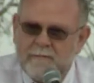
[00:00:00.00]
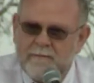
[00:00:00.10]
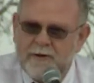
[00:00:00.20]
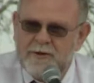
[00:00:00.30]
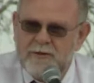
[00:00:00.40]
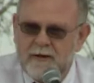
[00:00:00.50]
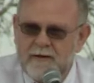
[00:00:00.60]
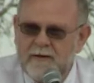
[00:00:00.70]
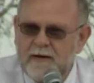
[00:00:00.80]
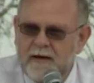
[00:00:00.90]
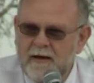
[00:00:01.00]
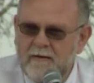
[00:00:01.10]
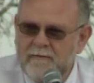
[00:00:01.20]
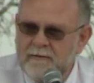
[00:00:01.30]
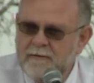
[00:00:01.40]
venture out of the
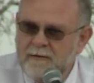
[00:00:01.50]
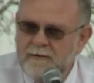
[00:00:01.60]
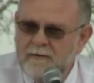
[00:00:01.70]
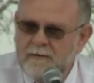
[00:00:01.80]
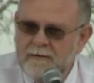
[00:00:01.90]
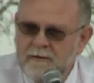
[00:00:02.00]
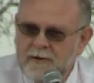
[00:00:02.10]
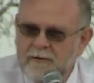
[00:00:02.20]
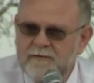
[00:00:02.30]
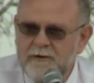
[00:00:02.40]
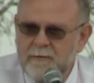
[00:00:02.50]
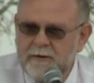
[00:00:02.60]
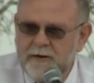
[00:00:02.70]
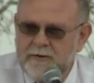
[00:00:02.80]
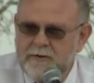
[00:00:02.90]
cave and kill
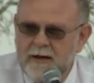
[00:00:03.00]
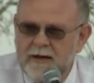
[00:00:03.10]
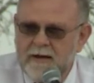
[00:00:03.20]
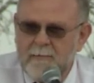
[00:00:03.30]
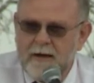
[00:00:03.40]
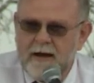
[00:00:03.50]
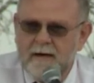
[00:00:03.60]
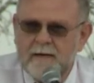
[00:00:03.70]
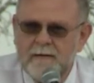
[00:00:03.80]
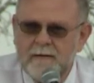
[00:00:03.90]
something and drag it back